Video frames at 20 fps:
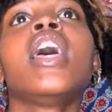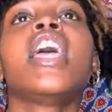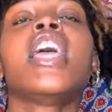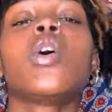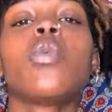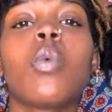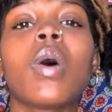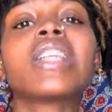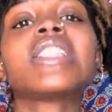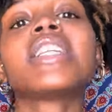it
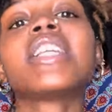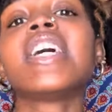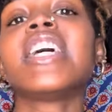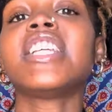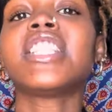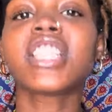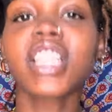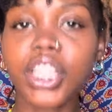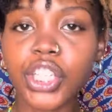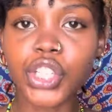wasn't an
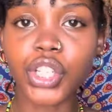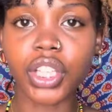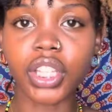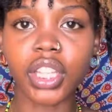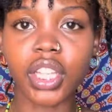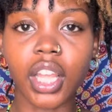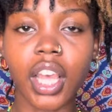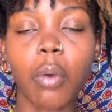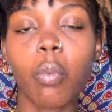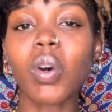
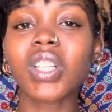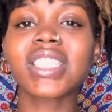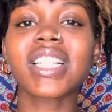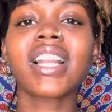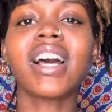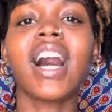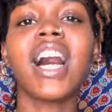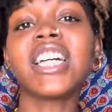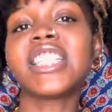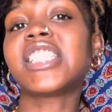intention, it wasn't
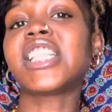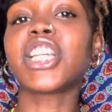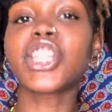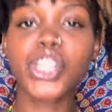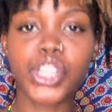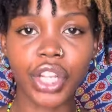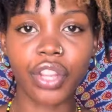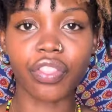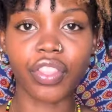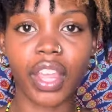an
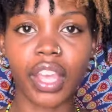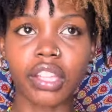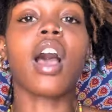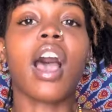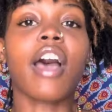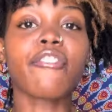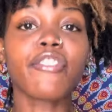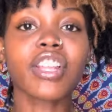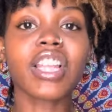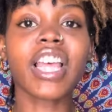attention thing.
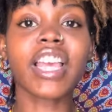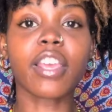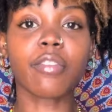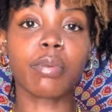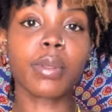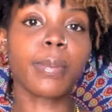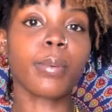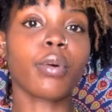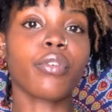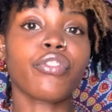I feel like if
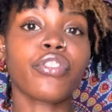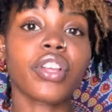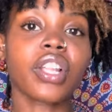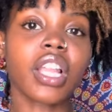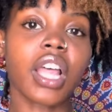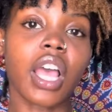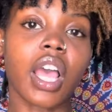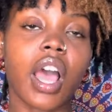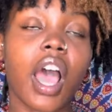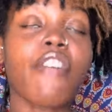people feel
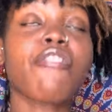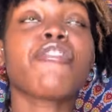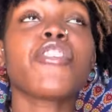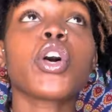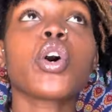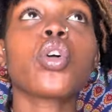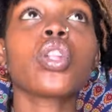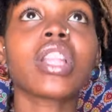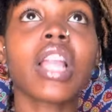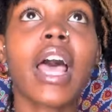like, I
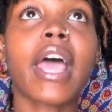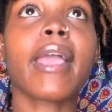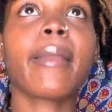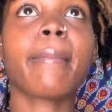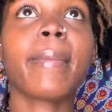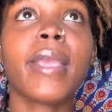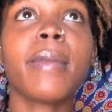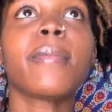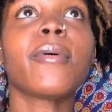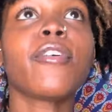feel like
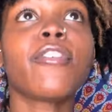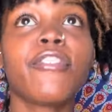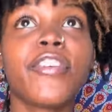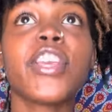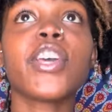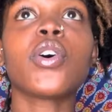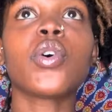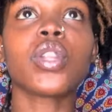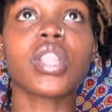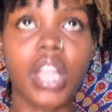people
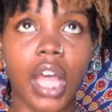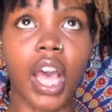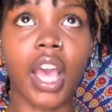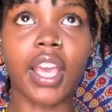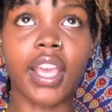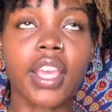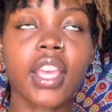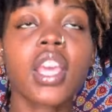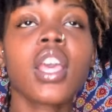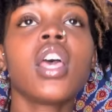feel
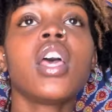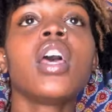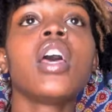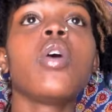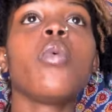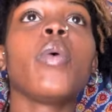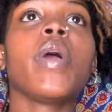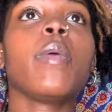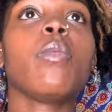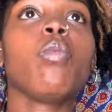like
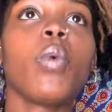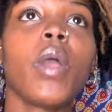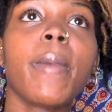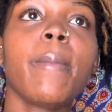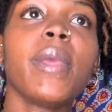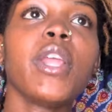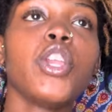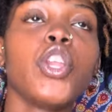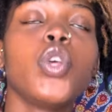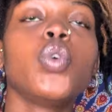when
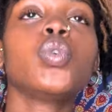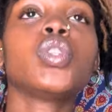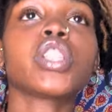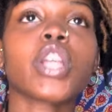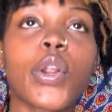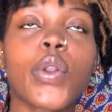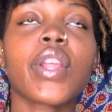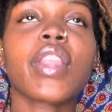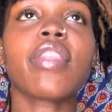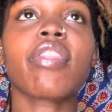women do
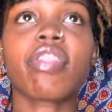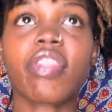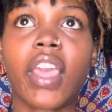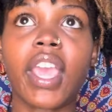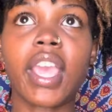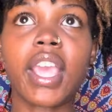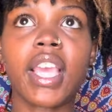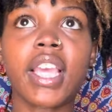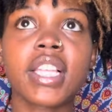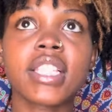certain
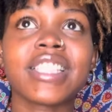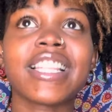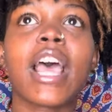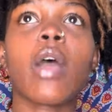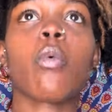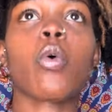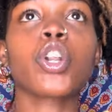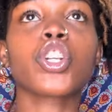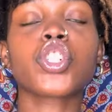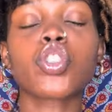things that
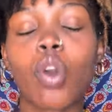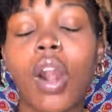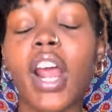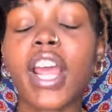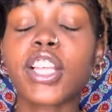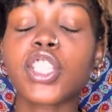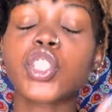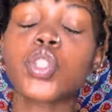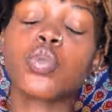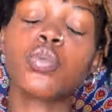we're
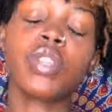trying to